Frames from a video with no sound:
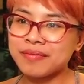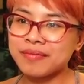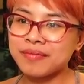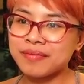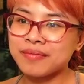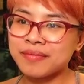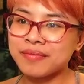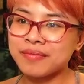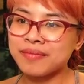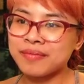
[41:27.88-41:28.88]

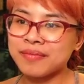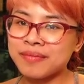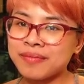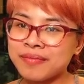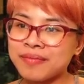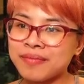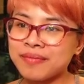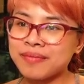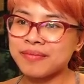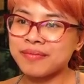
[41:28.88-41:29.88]

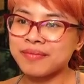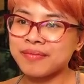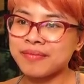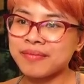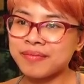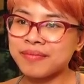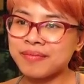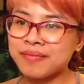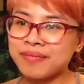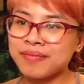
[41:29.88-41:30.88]

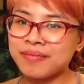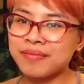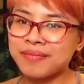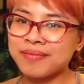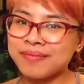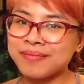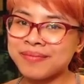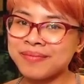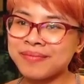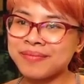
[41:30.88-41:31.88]

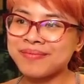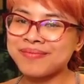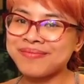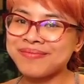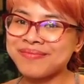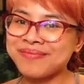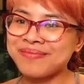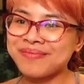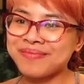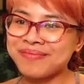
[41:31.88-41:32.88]
[no speech]